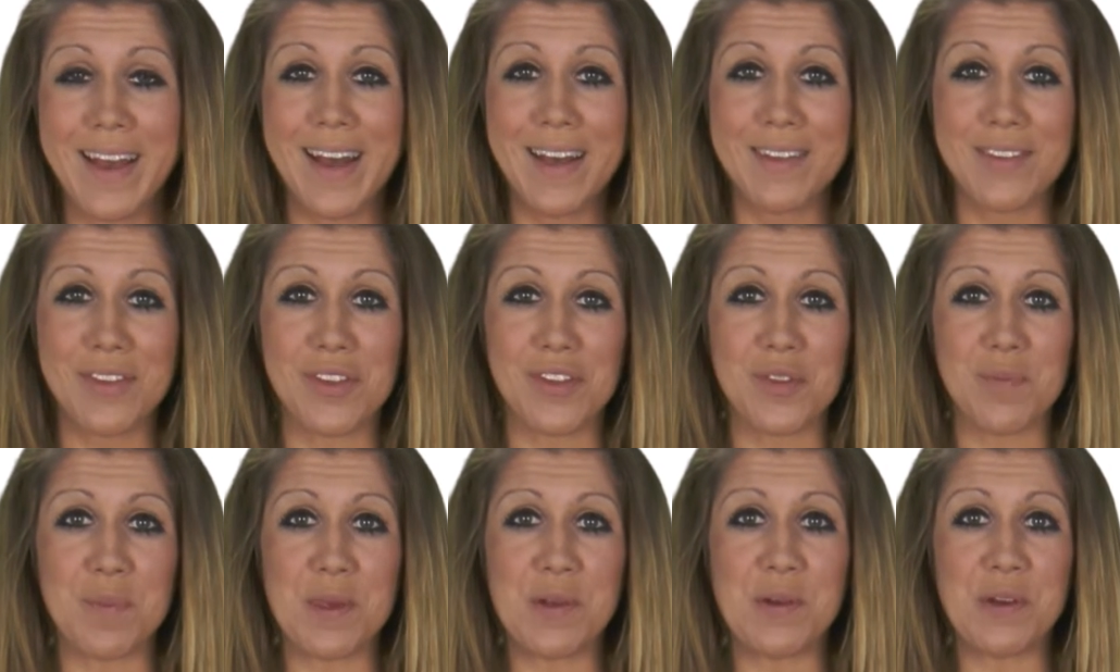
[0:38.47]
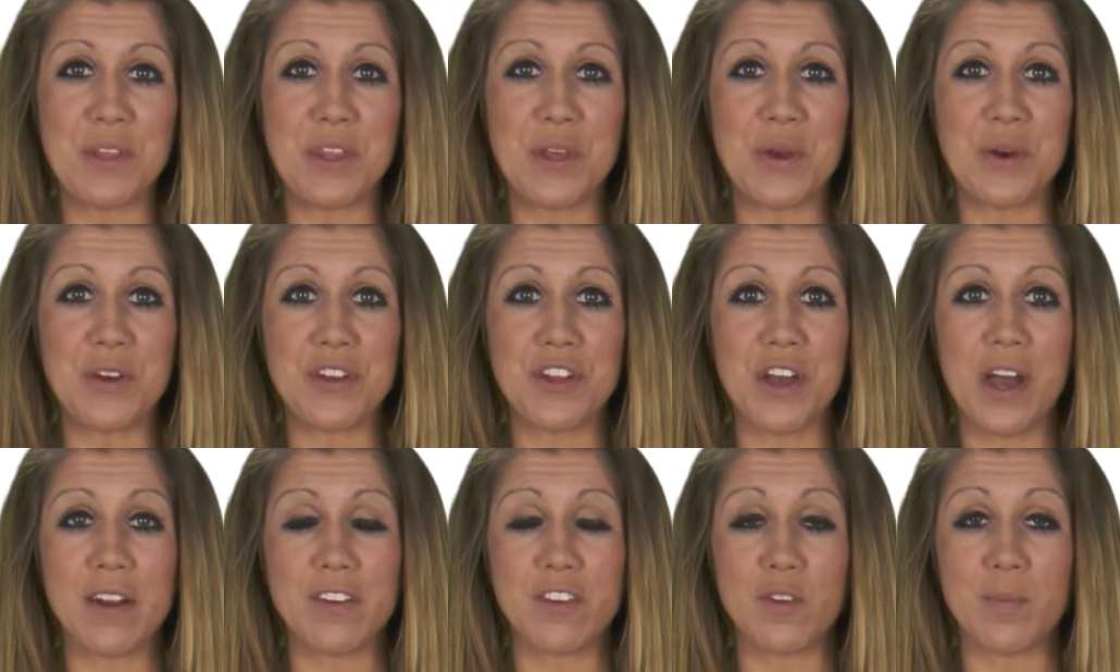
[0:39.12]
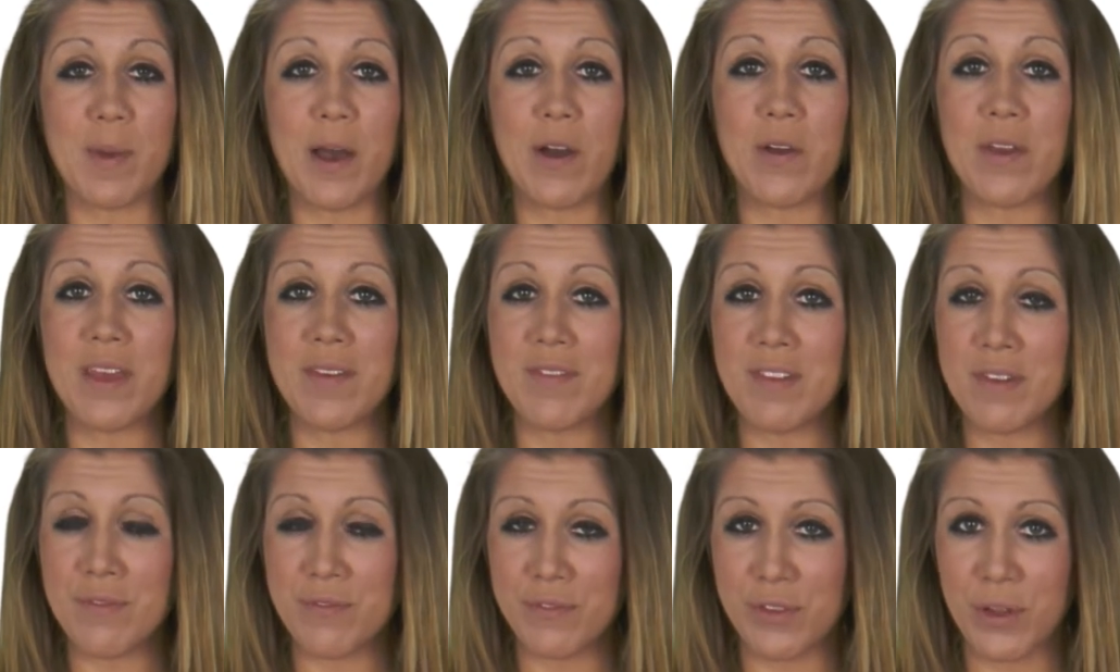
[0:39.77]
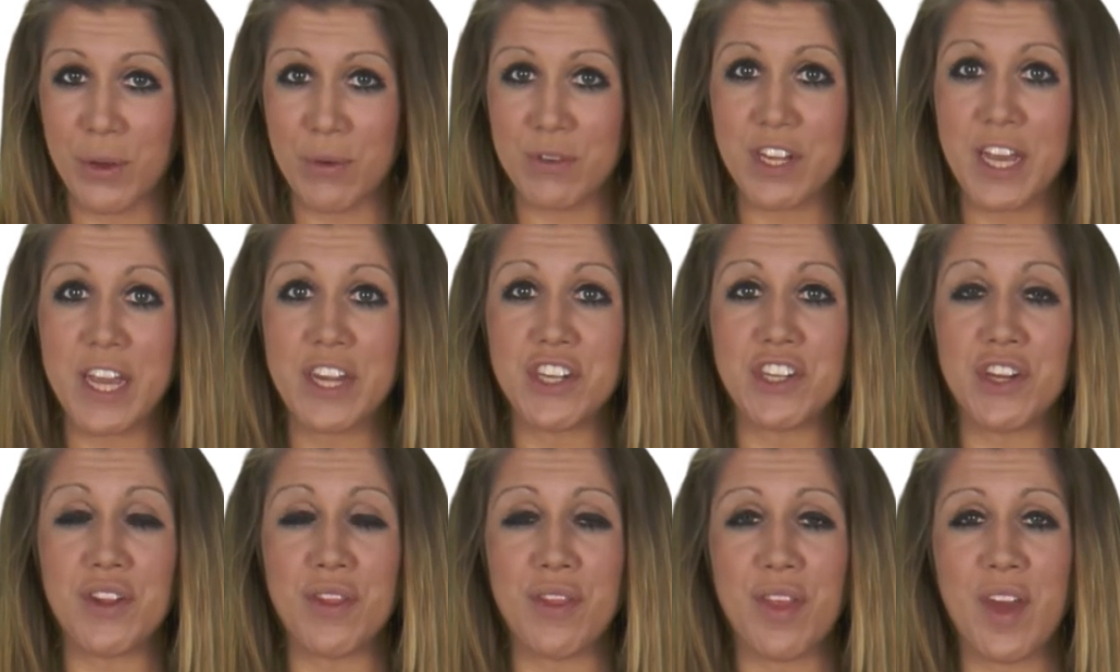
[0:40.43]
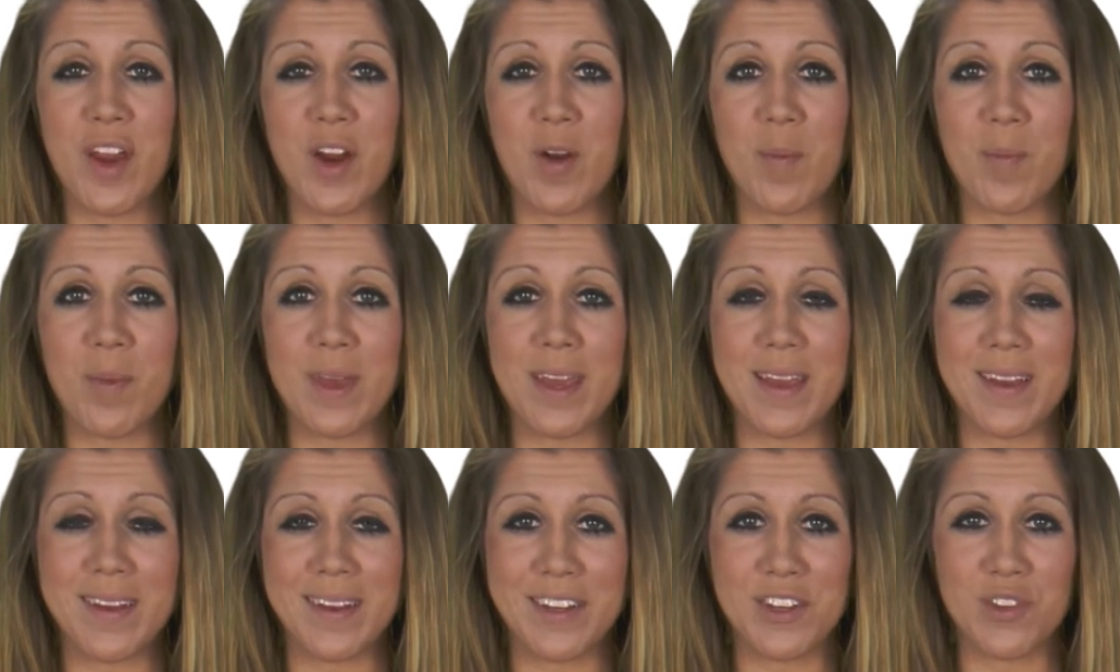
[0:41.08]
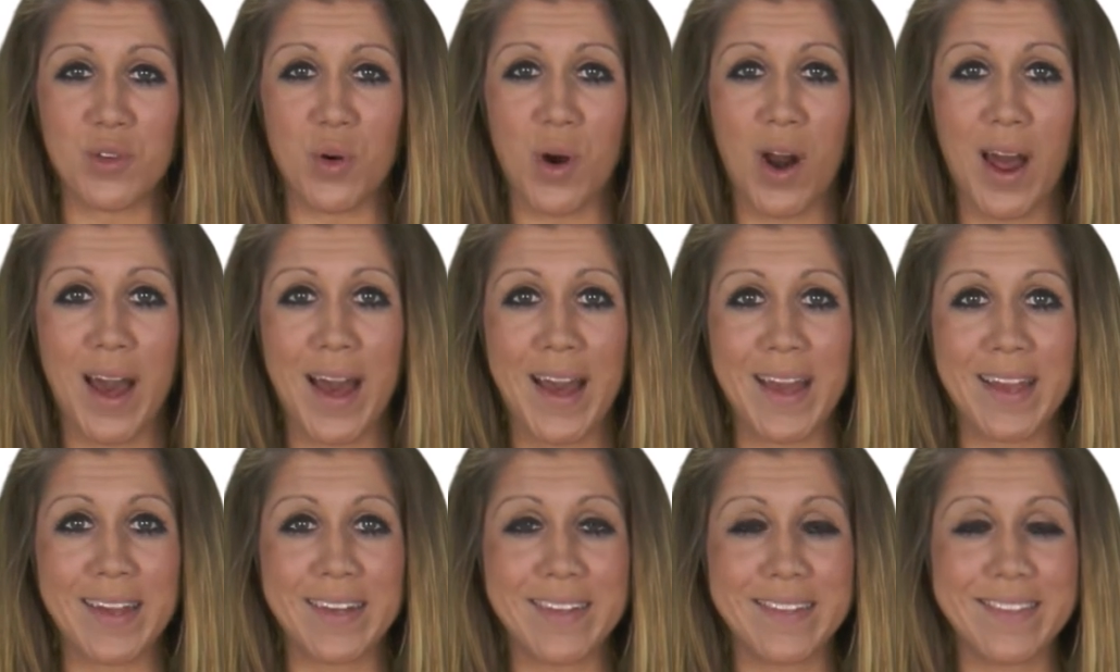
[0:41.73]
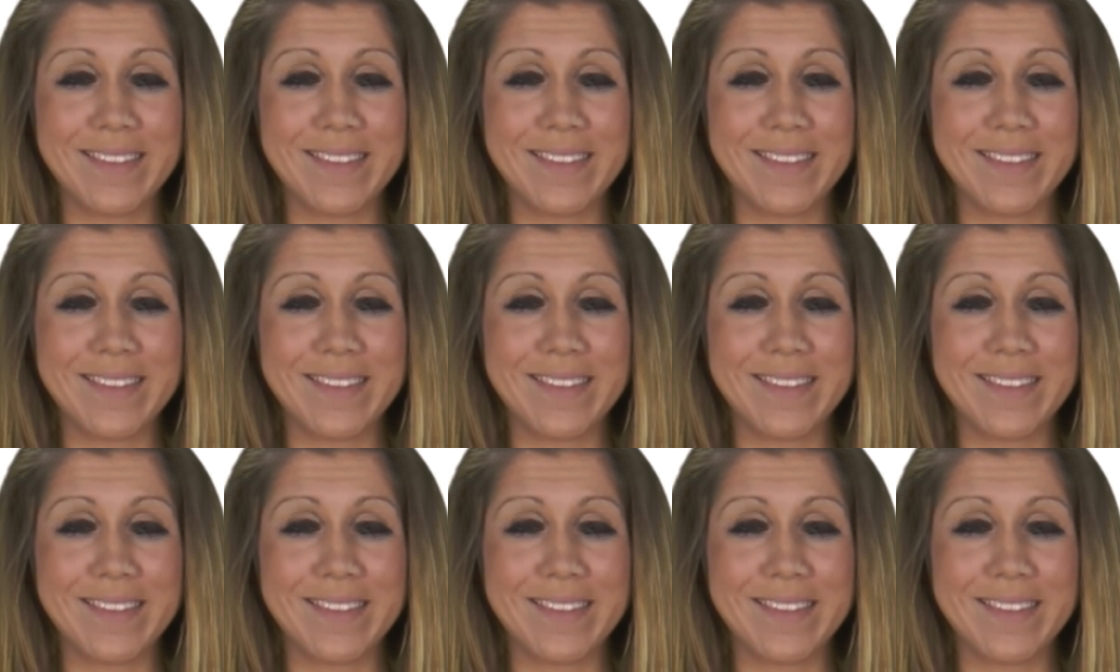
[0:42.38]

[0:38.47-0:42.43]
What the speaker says: So speak with your doctor about giving flotation therapy a try.